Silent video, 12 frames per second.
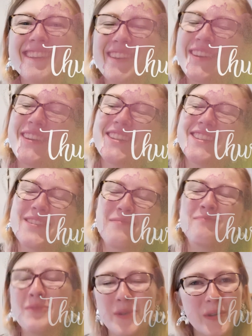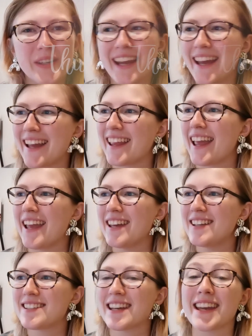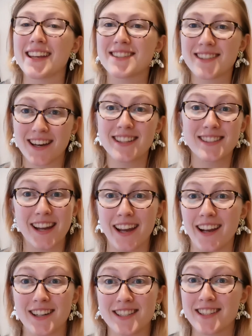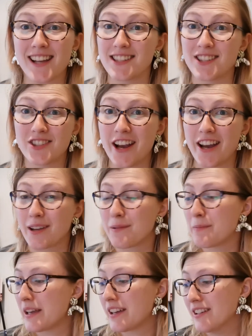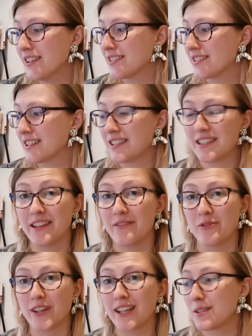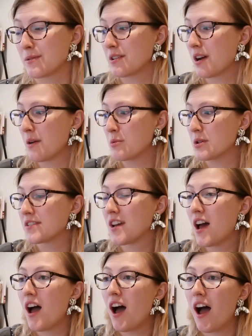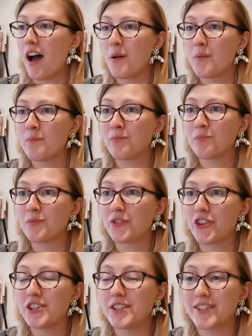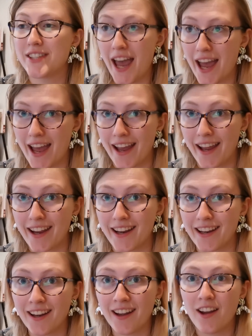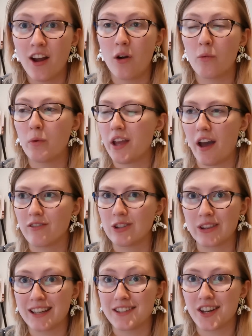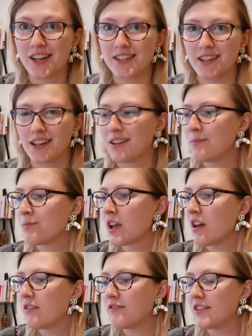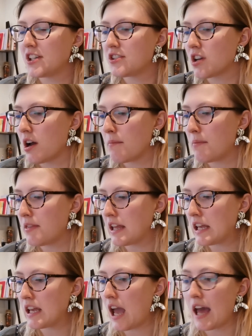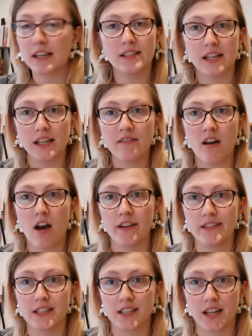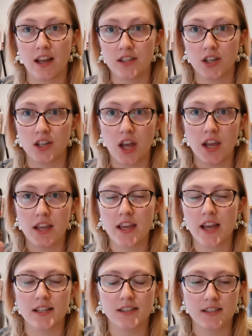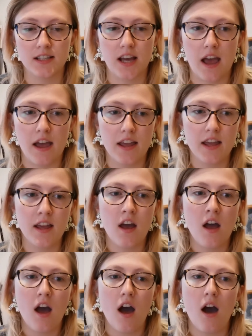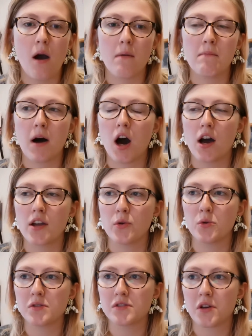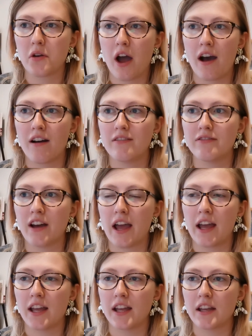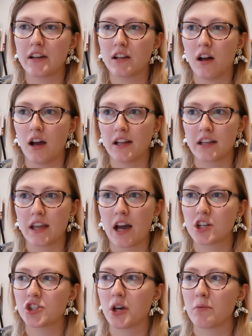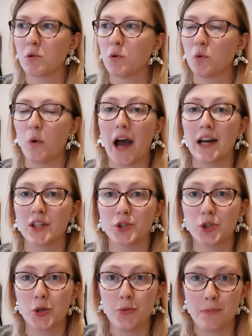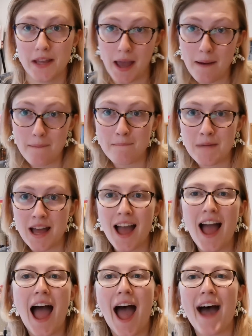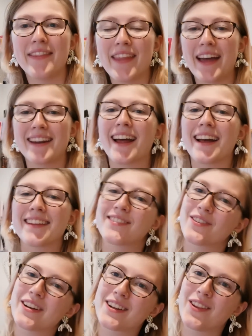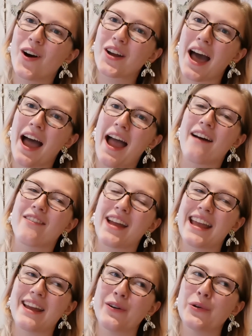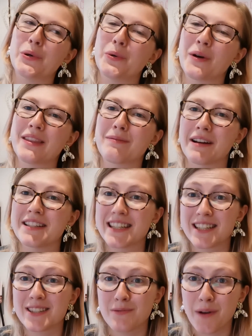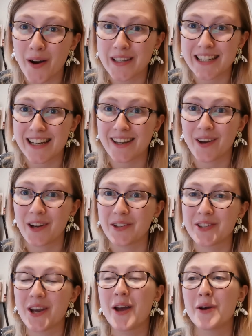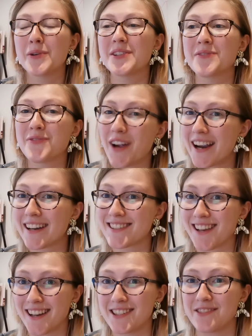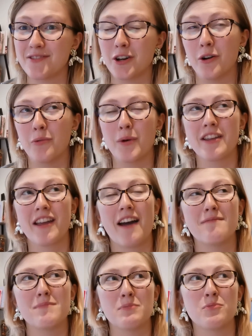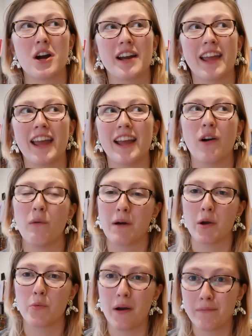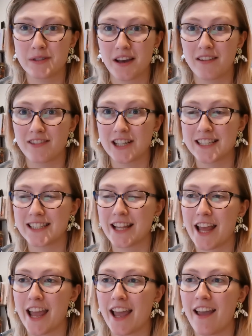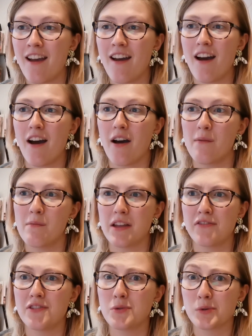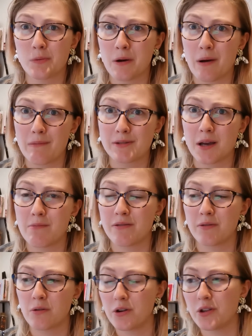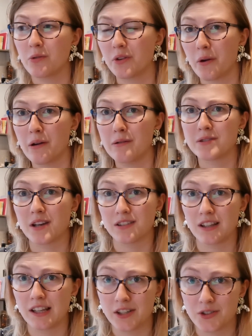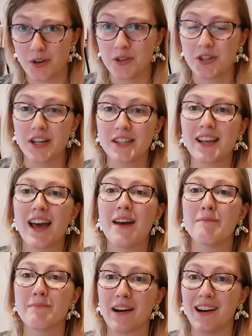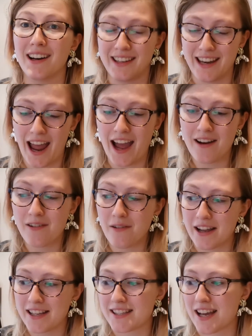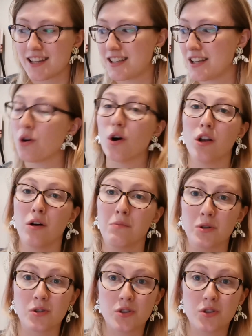Good morning. It is Thursday. I just had to check because I didn't even realise what the time was. Today we have on the agenda finishing up the editing that I didn't get done yesterday. I also have a client catch-up call at 2 p.m. and then at 3 o'clock I have a call with my digital marketing coach, which I'm very excited for. We have been working on my website recently. If you saw my website before, you'll know it was utterly atrocious, but now it's actually got a lot more